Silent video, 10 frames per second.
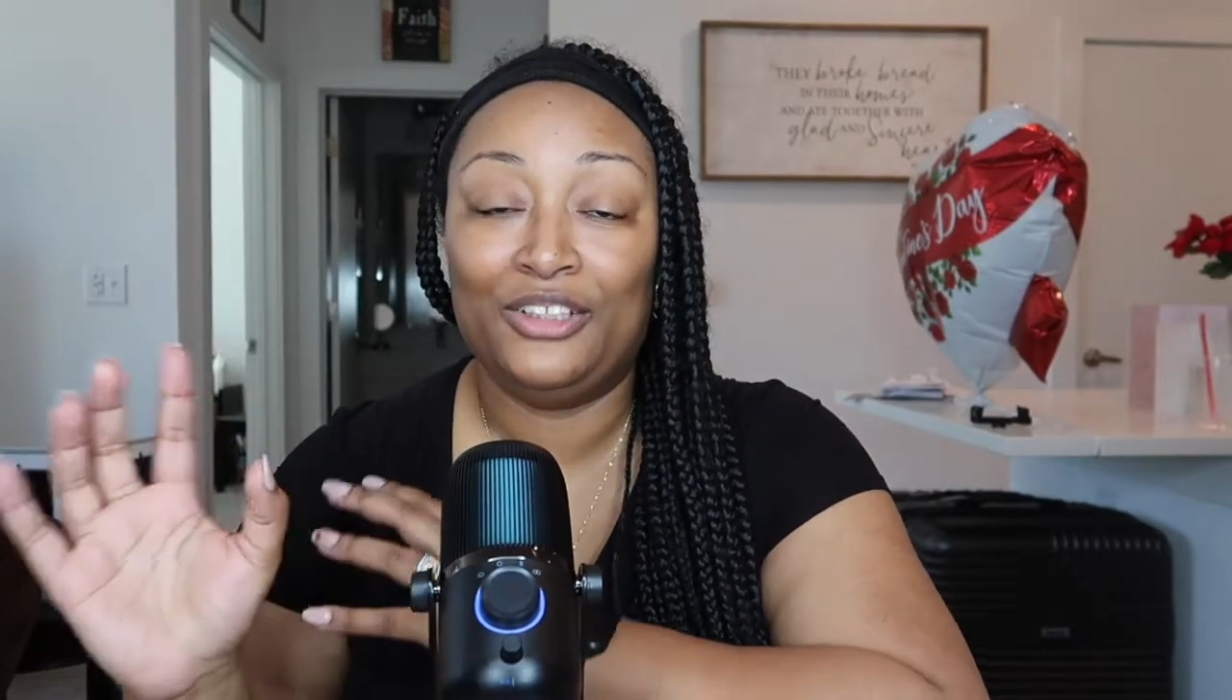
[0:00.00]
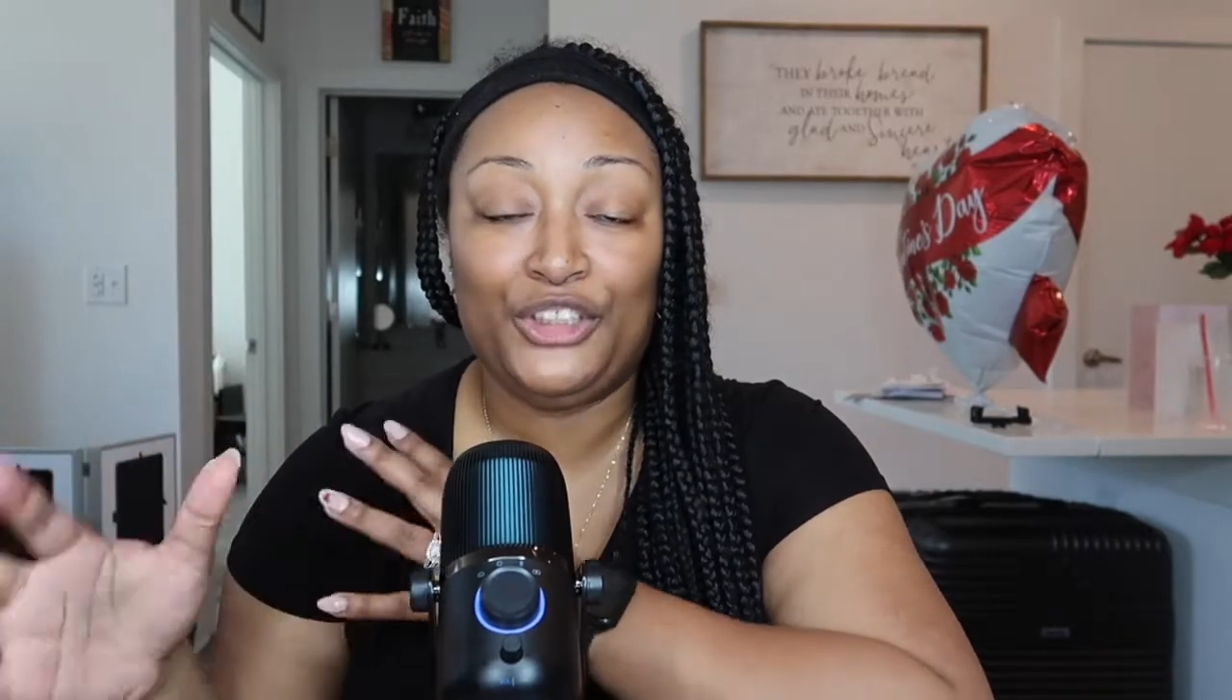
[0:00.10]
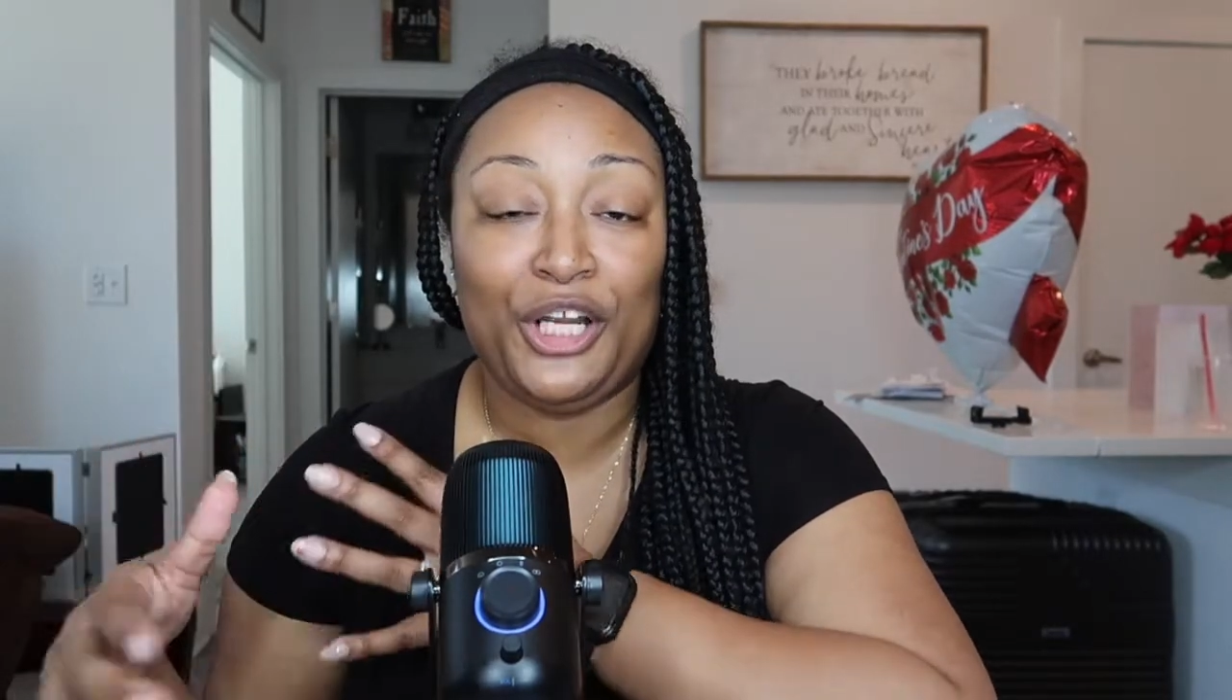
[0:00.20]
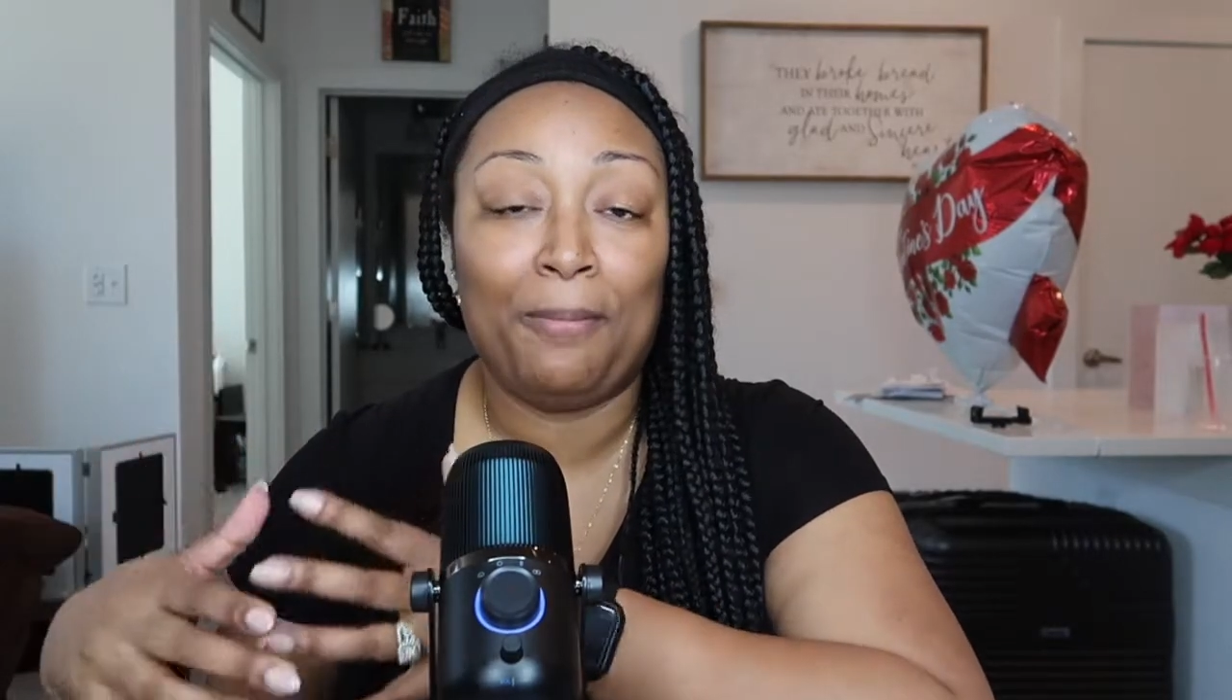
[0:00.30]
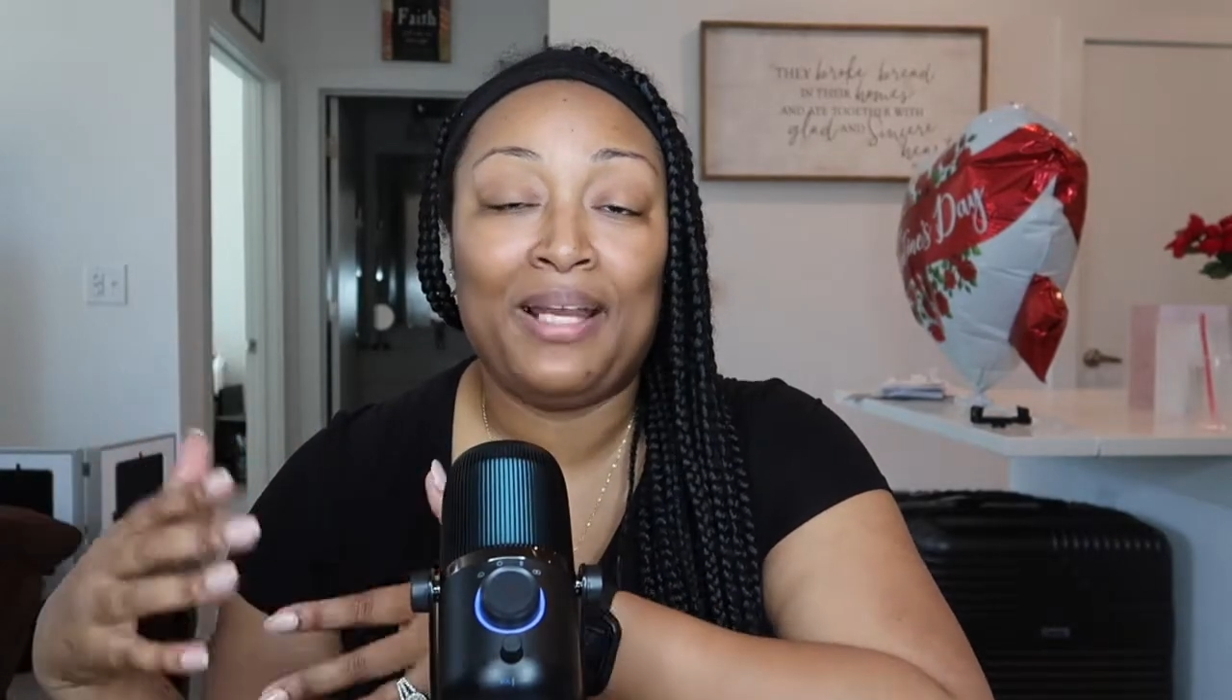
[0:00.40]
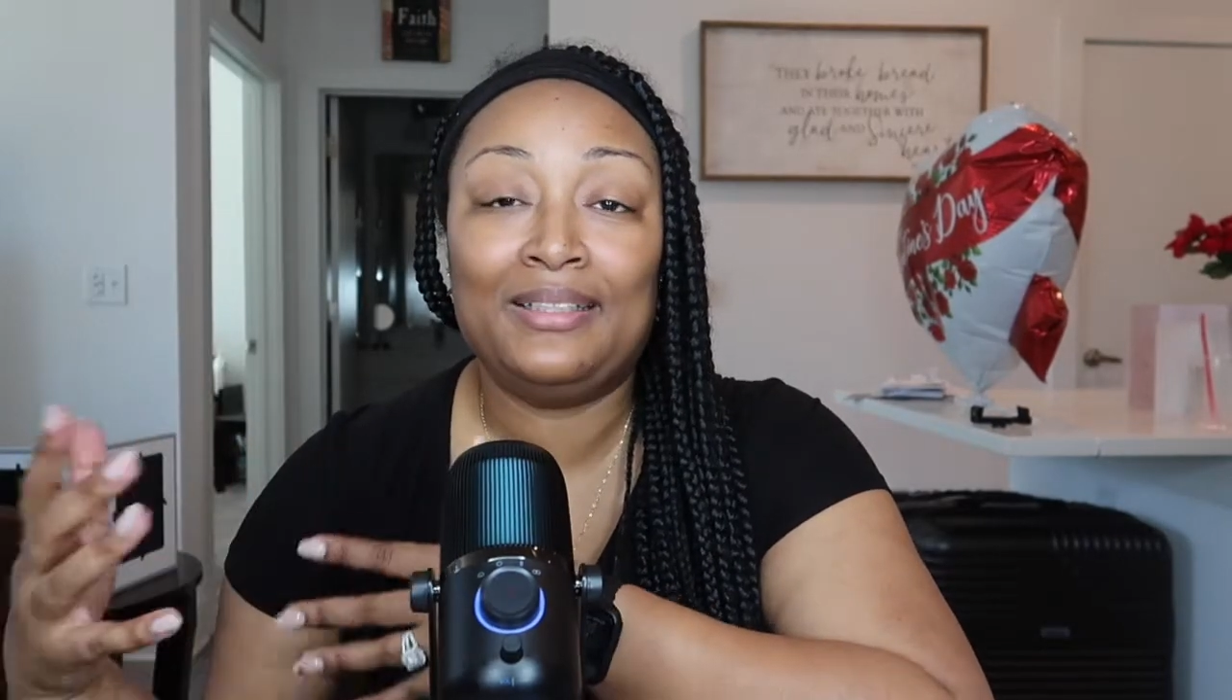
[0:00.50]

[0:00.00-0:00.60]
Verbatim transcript: share my